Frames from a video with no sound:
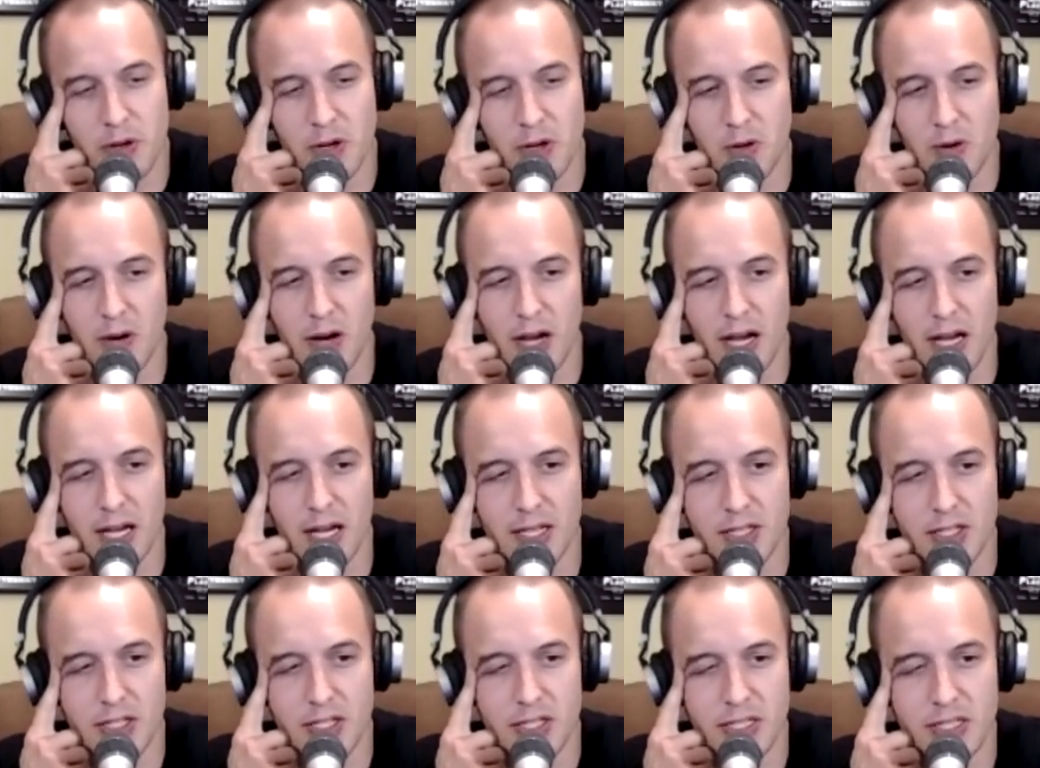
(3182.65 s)

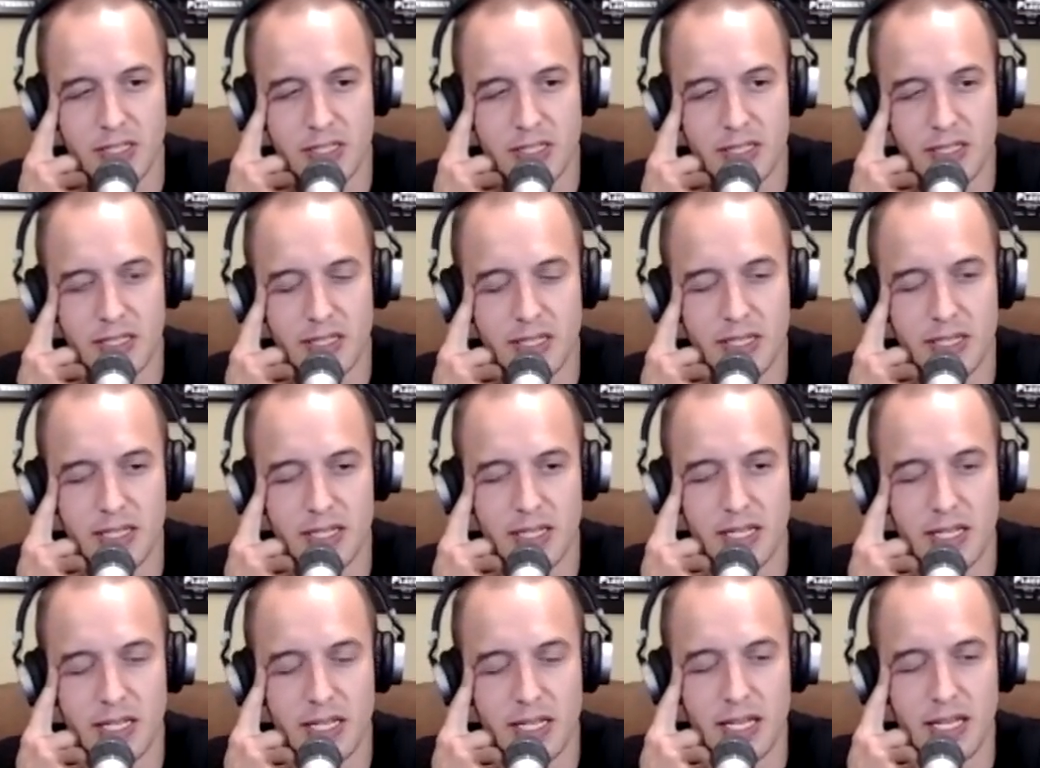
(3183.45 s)
garage,
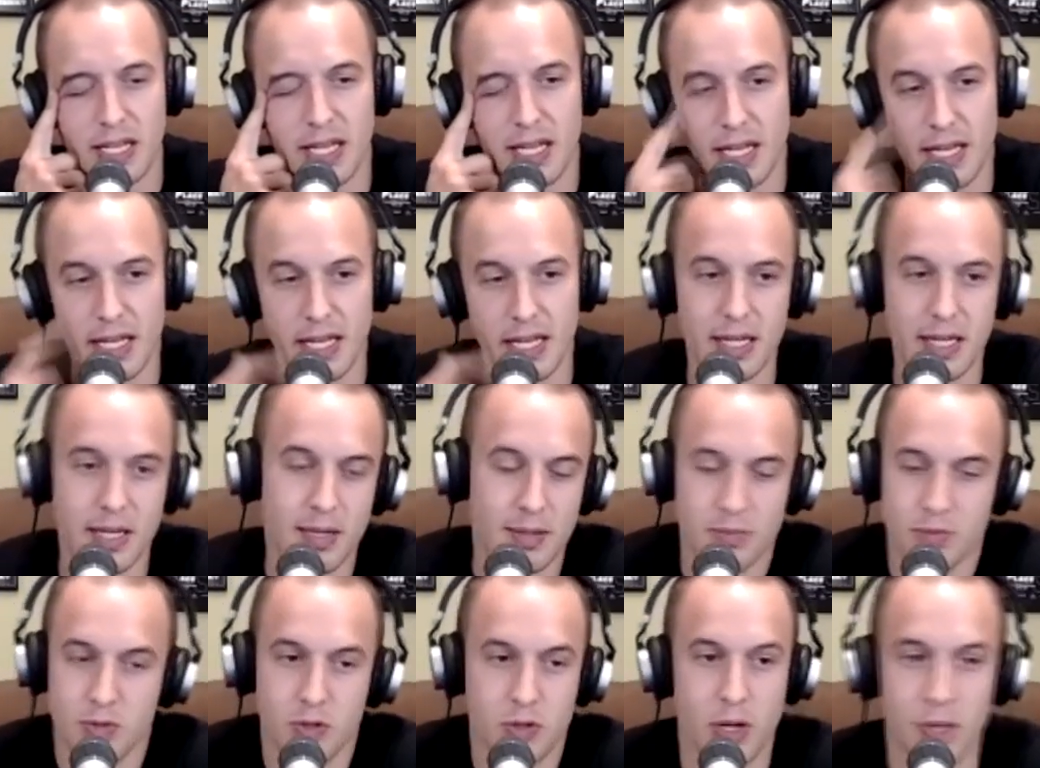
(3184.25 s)

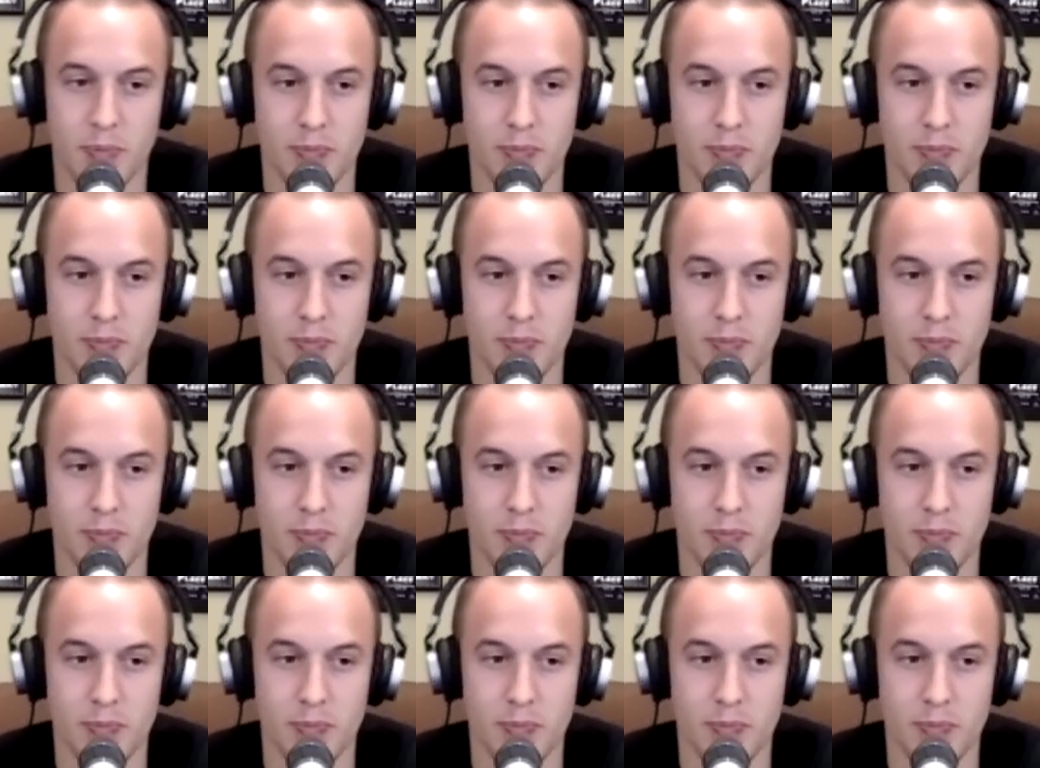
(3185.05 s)
and